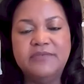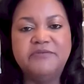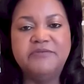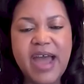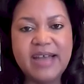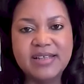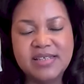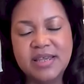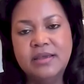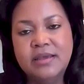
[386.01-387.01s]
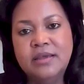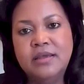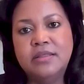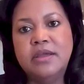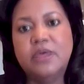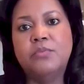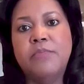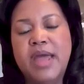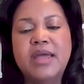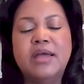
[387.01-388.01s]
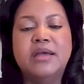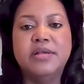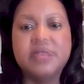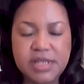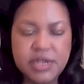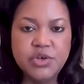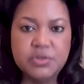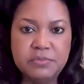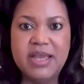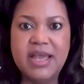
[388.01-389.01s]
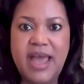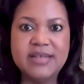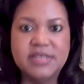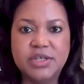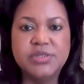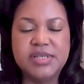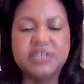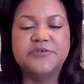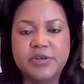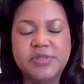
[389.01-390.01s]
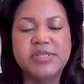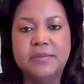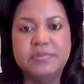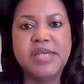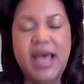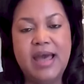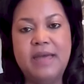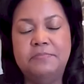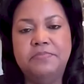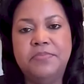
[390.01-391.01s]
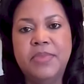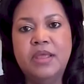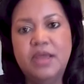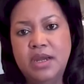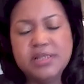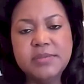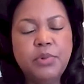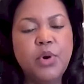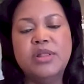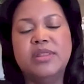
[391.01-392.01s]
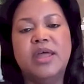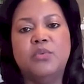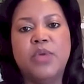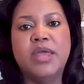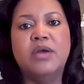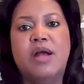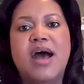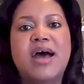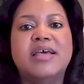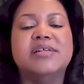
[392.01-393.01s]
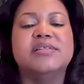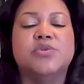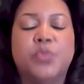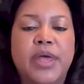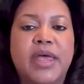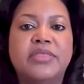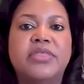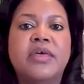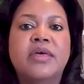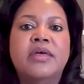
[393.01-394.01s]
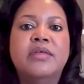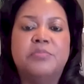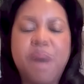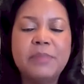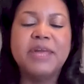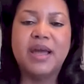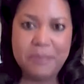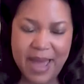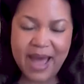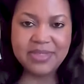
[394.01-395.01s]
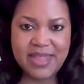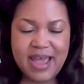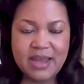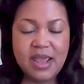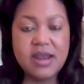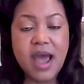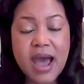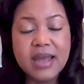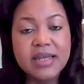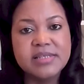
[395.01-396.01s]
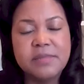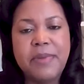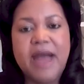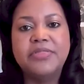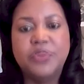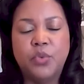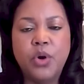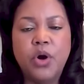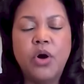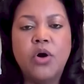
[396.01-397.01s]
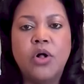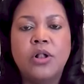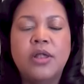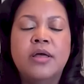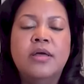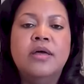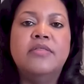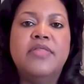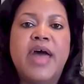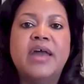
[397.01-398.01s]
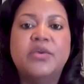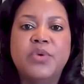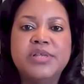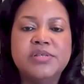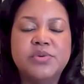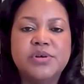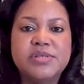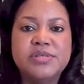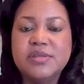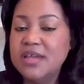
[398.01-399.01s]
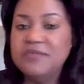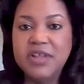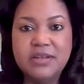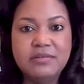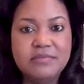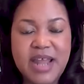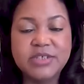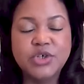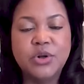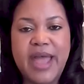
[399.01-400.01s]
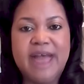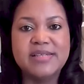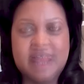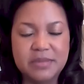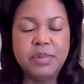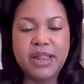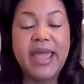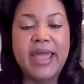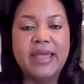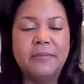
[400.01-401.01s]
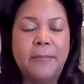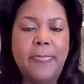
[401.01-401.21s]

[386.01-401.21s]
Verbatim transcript: In fact, there may continue to be gas usage for some time, and it's important that we are honest with the public about that and honest about the role that a resource, even natural gas, can play.